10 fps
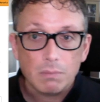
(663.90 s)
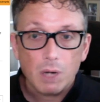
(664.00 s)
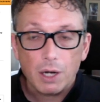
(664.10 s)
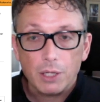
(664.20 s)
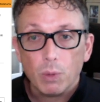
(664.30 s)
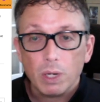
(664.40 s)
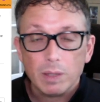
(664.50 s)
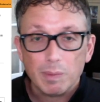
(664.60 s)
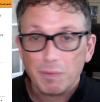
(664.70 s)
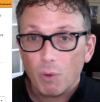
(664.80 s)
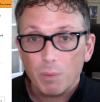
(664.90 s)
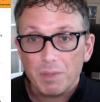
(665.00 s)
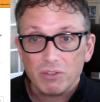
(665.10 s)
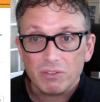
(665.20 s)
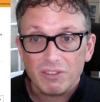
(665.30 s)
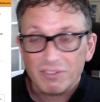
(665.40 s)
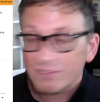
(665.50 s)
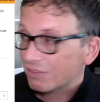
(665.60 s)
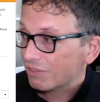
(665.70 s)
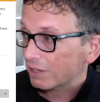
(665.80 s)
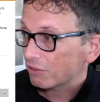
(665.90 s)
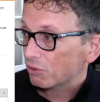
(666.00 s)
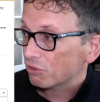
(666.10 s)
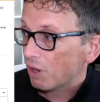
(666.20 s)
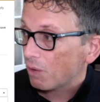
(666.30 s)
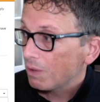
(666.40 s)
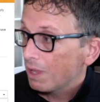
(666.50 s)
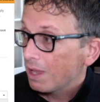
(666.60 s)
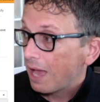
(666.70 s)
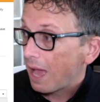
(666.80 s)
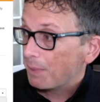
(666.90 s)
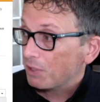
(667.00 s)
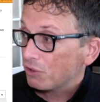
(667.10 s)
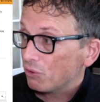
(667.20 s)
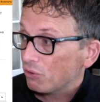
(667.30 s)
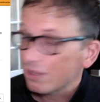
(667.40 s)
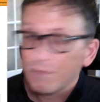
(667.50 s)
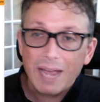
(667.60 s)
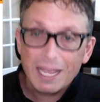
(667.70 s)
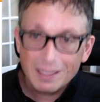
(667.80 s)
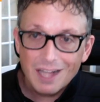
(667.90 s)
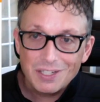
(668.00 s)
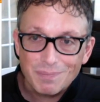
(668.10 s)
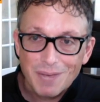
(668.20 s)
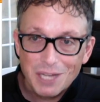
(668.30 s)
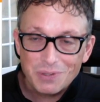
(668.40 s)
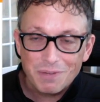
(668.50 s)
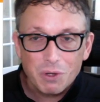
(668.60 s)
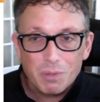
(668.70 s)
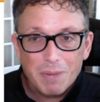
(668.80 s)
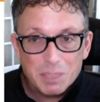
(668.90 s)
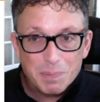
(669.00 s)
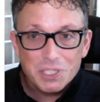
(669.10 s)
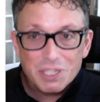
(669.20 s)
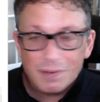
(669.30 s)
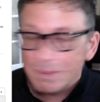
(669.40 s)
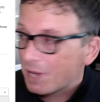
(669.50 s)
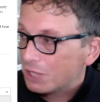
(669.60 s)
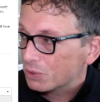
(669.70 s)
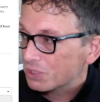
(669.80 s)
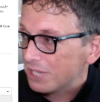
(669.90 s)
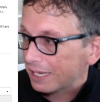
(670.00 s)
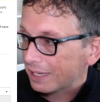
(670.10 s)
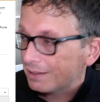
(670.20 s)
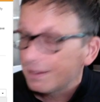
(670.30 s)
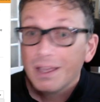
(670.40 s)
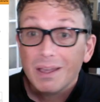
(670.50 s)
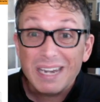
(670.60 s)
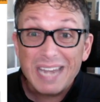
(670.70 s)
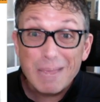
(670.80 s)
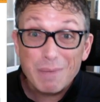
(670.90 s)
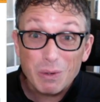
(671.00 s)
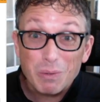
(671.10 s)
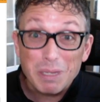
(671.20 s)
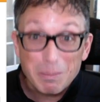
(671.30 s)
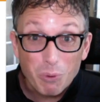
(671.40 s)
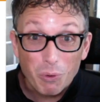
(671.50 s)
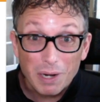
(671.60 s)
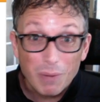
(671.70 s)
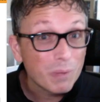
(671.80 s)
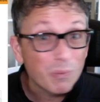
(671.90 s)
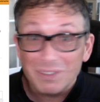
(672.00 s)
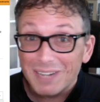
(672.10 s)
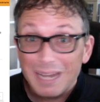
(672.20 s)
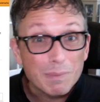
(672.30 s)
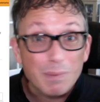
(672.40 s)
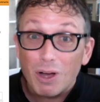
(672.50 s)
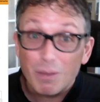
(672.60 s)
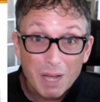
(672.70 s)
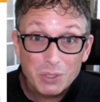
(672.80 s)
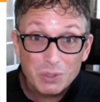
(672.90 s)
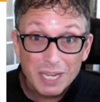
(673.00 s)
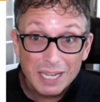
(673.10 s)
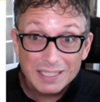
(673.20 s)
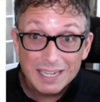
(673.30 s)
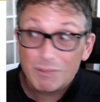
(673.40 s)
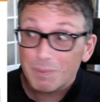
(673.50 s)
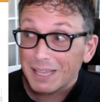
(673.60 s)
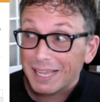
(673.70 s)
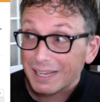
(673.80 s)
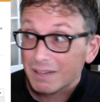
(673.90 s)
are you wanting to perform this thing to? So I'm going to choose, if I had lots of modules, I have to go to my specific module check-in. Naming would be important. I wouldn't want to name them all module check-ins. It'd have to be like